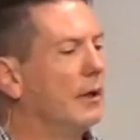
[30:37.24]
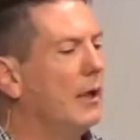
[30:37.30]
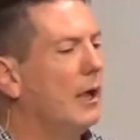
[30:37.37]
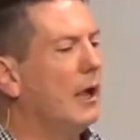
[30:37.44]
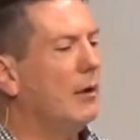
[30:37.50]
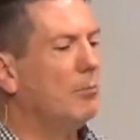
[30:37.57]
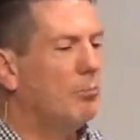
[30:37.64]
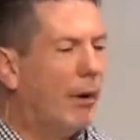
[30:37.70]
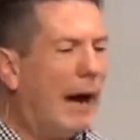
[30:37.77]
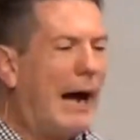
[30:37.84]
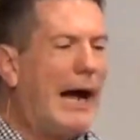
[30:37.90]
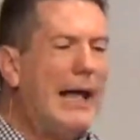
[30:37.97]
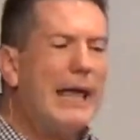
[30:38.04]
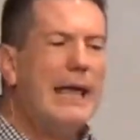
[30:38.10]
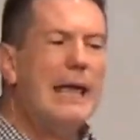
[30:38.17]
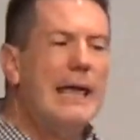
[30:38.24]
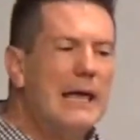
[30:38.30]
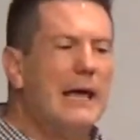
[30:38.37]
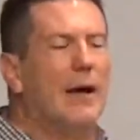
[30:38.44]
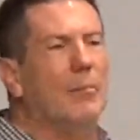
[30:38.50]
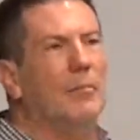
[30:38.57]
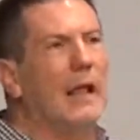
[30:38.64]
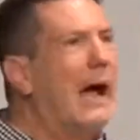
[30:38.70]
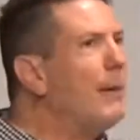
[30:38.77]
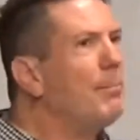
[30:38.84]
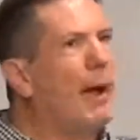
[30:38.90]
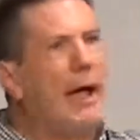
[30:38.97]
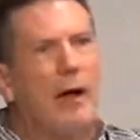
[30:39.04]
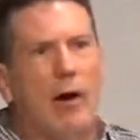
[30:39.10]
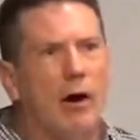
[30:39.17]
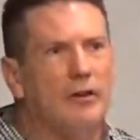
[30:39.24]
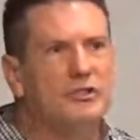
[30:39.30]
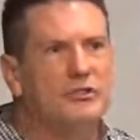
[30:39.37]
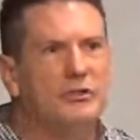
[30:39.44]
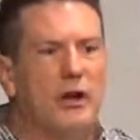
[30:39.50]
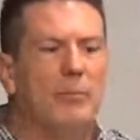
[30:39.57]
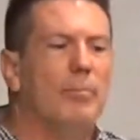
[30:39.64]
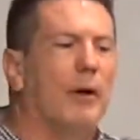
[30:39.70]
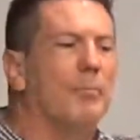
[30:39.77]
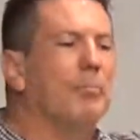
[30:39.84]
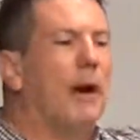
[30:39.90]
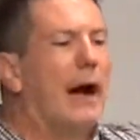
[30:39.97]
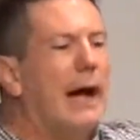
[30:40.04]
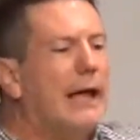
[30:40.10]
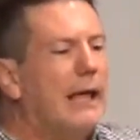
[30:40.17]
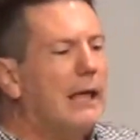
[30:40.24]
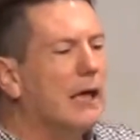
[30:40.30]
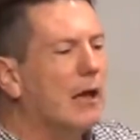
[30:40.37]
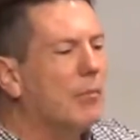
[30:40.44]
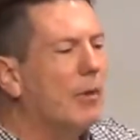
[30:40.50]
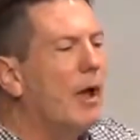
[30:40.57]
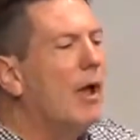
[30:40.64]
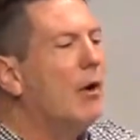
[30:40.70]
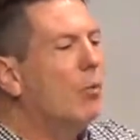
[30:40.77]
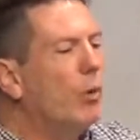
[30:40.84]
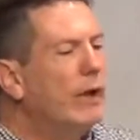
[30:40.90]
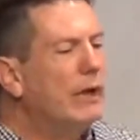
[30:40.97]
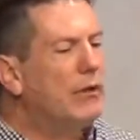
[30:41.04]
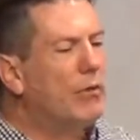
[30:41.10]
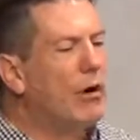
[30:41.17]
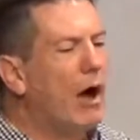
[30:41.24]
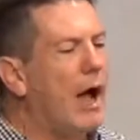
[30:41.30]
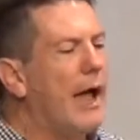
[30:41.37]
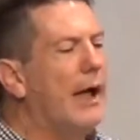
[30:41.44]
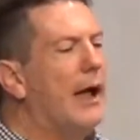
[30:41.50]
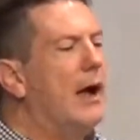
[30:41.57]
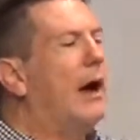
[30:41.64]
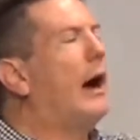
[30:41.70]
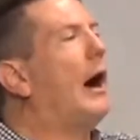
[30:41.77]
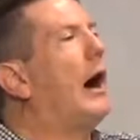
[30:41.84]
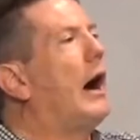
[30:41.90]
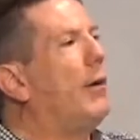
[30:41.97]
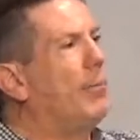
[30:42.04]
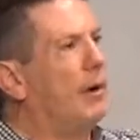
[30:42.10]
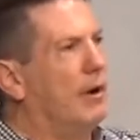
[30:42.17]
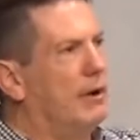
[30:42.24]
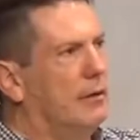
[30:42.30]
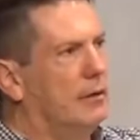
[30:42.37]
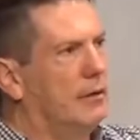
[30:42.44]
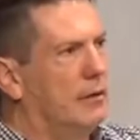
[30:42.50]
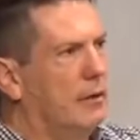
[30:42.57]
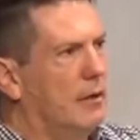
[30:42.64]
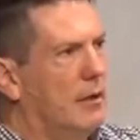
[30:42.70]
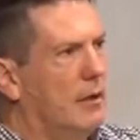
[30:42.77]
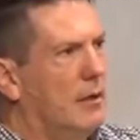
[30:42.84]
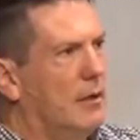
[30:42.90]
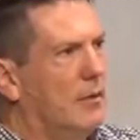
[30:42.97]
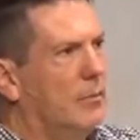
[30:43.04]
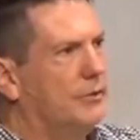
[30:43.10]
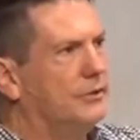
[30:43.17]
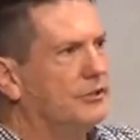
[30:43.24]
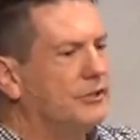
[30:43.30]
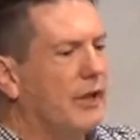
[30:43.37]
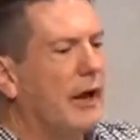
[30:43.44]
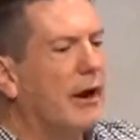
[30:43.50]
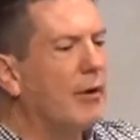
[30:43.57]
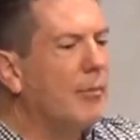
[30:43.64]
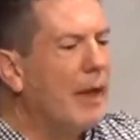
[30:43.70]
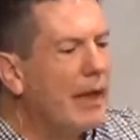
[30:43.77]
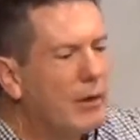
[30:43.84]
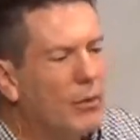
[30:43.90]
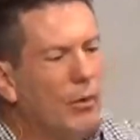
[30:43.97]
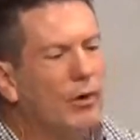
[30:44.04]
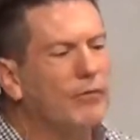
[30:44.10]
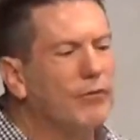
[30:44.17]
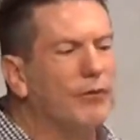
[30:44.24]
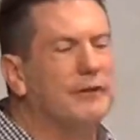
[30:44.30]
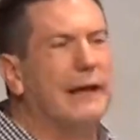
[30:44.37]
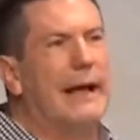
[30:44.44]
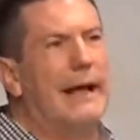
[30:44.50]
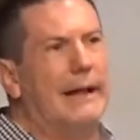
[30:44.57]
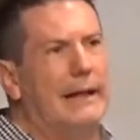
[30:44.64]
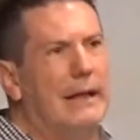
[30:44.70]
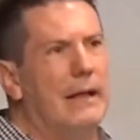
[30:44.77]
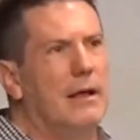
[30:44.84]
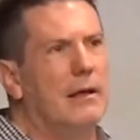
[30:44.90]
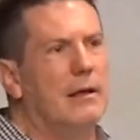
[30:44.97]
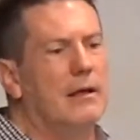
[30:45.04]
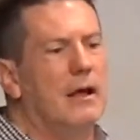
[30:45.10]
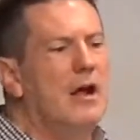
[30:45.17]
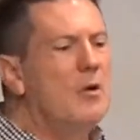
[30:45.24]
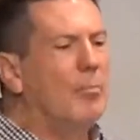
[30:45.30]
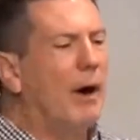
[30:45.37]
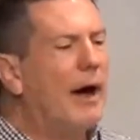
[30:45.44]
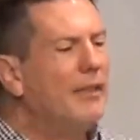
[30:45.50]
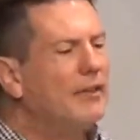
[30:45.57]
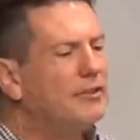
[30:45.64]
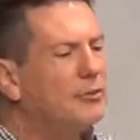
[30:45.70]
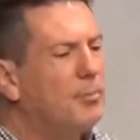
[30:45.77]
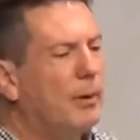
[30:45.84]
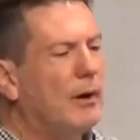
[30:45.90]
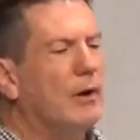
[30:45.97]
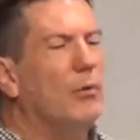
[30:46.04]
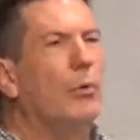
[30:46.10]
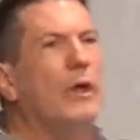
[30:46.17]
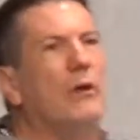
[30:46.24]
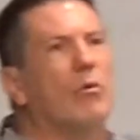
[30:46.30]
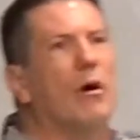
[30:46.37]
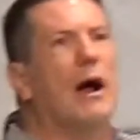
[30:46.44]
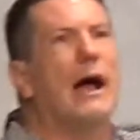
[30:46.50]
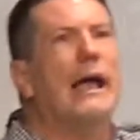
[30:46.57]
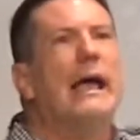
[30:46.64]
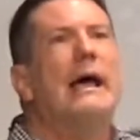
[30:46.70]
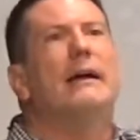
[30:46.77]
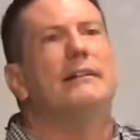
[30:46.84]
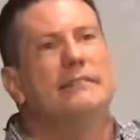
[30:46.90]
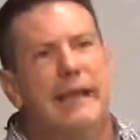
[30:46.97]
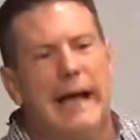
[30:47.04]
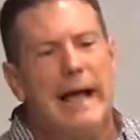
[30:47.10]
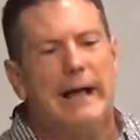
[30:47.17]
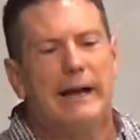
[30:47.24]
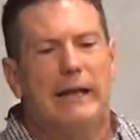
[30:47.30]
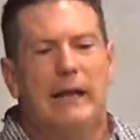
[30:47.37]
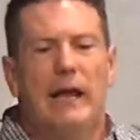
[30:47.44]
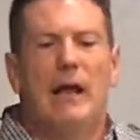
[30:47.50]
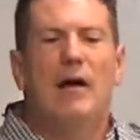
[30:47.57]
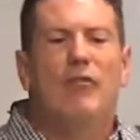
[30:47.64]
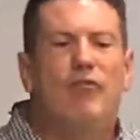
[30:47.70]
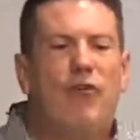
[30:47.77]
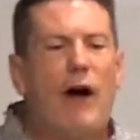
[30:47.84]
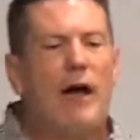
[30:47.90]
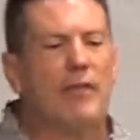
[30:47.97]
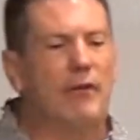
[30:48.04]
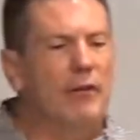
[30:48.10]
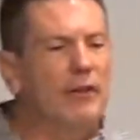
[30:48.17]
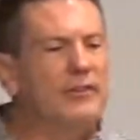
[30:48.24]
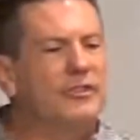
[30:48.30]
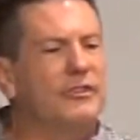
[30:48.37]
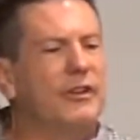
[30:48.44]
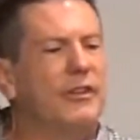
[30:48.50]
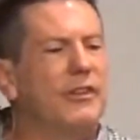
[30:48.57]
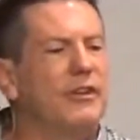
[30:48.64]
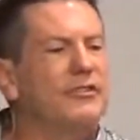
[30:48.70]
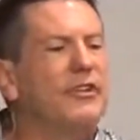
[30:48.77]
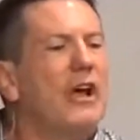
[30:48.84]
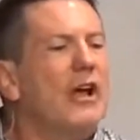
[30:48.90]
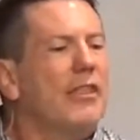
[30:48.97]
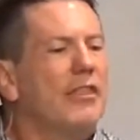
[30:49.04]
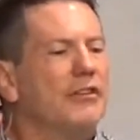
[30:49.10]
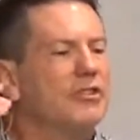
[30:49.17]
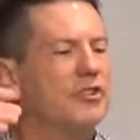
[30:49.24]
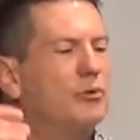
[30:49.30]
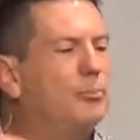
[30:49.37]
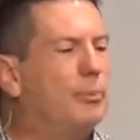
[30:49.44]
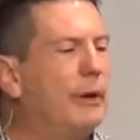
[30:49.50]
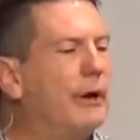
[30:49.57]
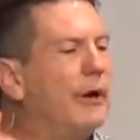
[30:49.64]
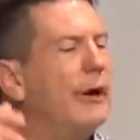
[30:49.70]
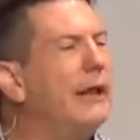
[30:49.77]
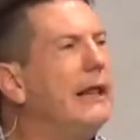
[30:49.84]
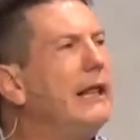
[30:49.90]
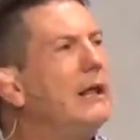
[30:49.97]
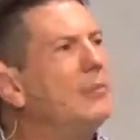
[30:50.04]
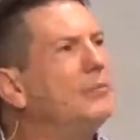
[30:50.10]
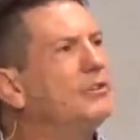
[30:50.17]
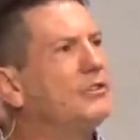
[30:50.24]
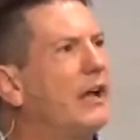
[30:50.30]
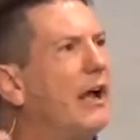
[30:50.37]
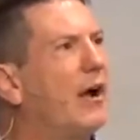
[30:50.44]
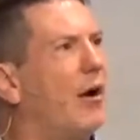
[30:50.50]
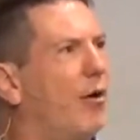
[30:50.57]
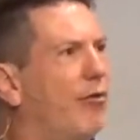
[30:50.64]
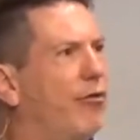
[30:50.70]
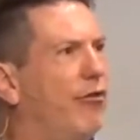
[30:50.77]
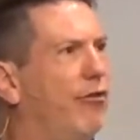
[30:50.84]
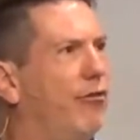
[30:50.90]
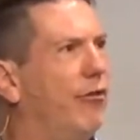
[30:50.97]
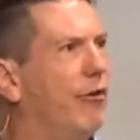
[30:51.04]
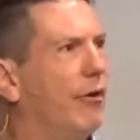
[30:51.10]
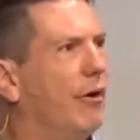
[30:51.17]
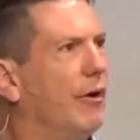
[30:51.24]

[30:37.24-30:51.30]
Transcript: And by Him, not by our strength, but by Him, we cry, Abba, which is the Aramaic word for daddy. By the Spirit, we cry, Daddy, Father. Listen to this. The Spirit Himself